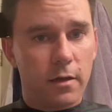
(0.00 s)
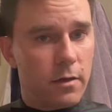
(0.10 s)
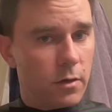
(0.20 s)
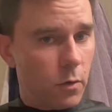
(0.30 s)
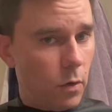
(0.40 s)

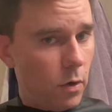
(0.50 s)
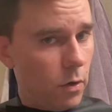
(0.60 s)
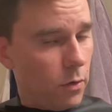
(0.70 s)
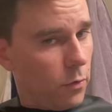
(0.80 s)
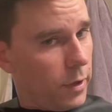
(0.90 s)
go
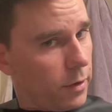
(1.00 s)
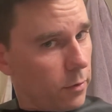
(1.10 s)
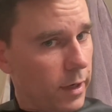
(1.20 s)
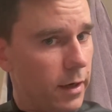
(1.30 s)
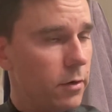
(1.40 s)
all the way
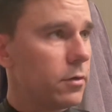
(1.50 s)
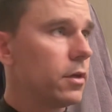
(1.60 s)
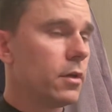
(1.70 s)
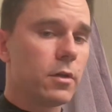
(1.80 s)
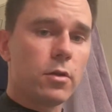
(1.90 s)
around,
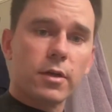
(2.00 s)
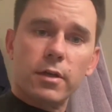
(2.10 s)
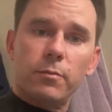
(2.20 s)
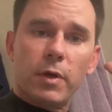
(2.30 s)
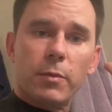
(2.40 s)
looking
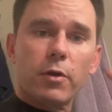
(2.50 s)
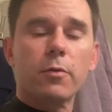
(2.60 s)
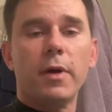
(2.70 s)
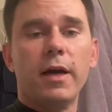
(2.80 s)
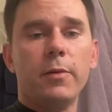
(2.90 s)
in my mirror
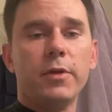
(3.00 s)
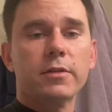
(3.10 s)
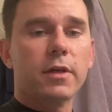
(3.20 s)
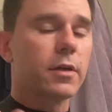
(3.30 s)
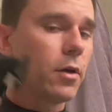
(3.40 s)
behind me as
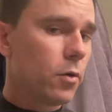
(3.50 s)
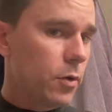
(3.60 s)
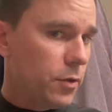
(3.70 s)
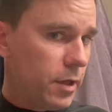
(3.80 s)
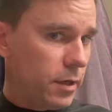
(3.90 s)
I go,
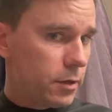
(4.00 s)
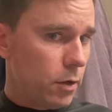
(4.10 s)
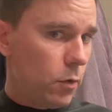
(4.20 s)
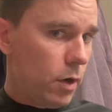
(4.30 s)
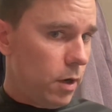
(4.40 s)
and then
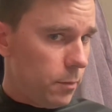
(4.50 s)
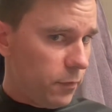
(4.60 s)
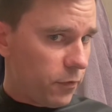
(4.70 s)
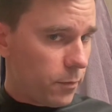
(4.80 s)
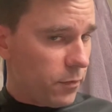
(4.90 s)
go up
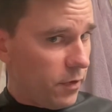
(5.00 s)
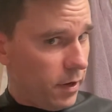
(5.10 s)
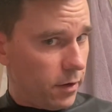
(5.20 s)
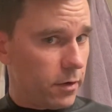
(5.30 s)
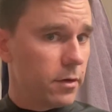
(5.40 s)
from
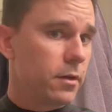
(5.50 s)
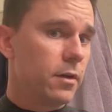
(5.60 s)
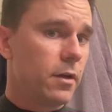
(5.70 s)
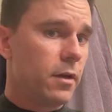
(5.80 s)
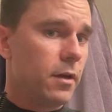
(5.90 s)
there,
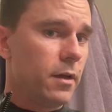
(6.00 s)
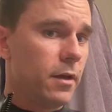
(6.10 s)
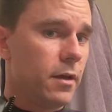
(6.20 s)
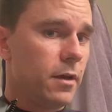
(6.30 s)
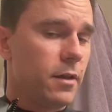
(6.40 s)

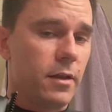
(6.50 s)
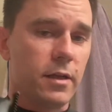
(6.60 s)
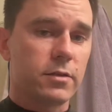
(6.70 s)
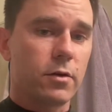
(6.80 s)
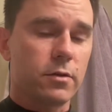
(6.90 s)
and then I
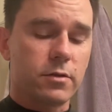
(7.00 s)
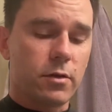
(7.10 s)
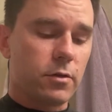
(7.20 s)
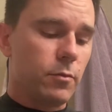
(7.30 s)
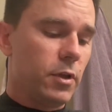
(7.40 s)
start
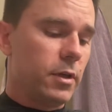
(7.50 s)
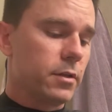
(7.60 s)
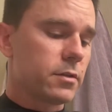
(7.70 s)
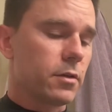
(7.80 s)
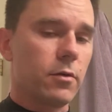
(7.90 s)
to blend.
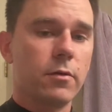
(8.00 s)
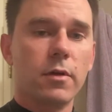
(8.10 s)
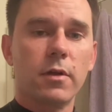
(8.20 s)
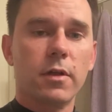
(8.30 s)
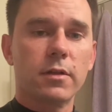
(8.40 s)
So
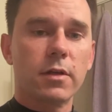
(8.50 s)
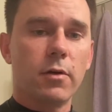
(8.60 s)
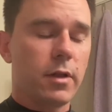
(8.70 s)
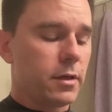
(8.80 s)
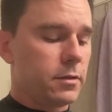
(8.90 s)
that's how I
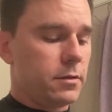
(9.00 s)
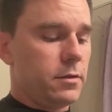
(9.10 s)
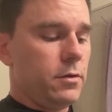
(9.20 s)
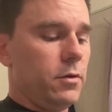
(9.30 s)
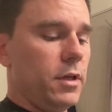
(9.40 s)
like to
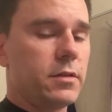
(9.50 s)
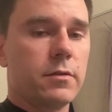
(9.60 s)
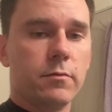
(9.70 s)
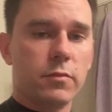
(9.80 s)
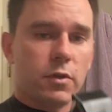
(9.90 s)
do it.
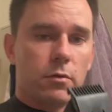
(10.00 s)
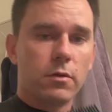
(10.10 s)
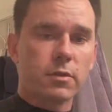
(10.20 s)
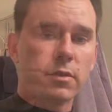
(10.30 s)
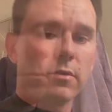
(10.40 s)
So
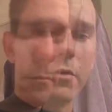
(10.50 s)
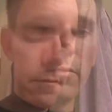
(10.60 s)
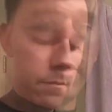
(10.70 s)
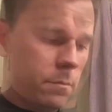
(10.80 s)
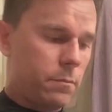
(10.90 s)
let's get started with that.